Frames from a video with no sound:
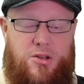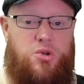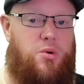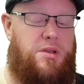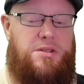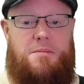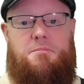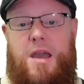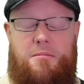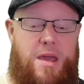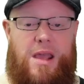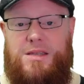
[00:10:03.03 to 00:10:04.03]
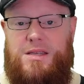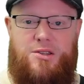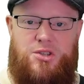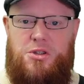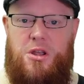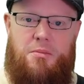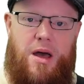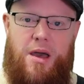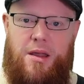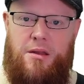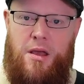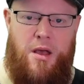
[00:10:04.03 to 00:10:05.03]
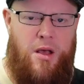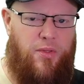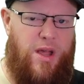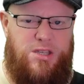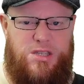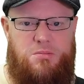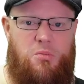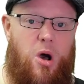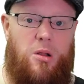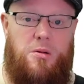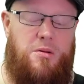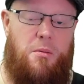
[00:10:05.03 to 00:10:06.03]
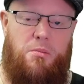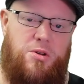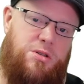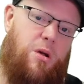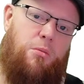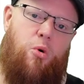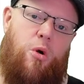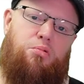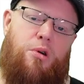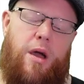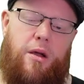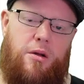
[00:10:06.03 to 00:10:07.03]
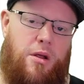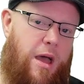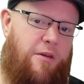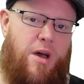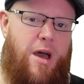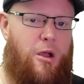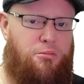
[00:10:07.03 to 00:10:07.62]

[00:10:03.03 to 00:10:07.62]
choice. It might make sense in your mind that smaller numbers are more prior, have a higher